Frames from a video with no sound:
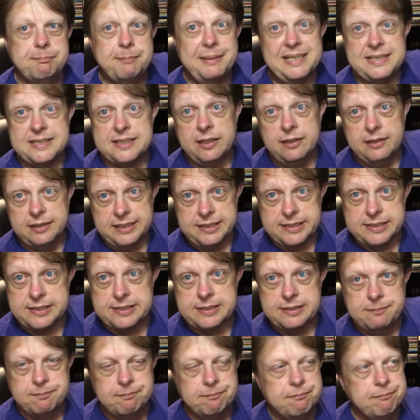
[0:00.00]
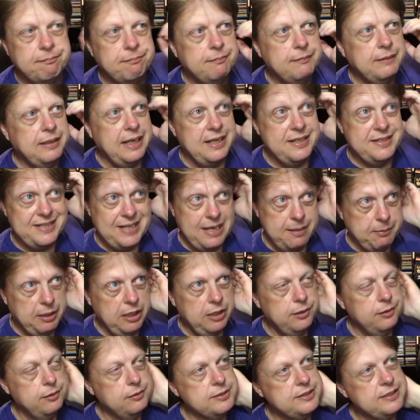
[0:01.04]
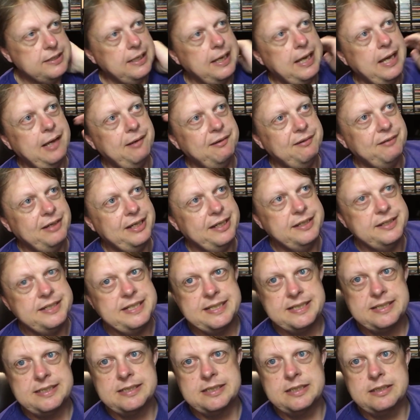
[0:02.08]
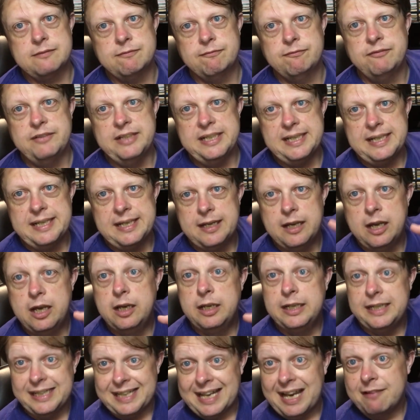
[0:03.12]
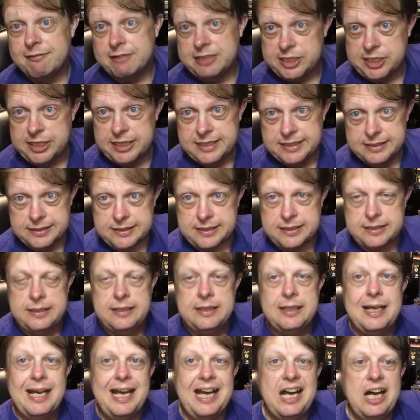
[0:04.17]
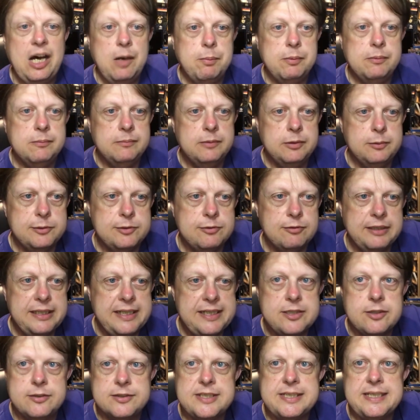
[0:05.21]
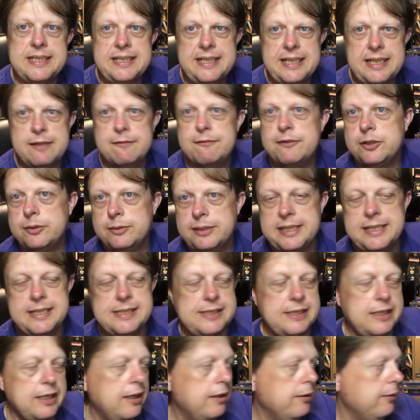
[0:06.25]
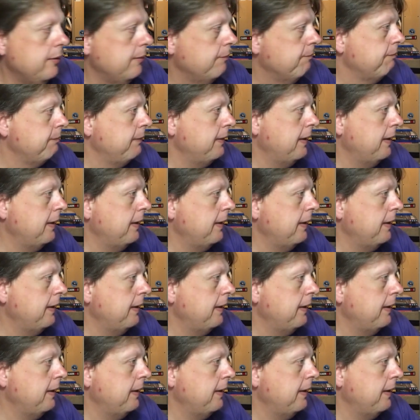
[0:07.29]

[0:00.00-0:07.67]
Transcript: B-sides and demos, and then a disc, the Early Garage Years album that was released on CD a few years ago.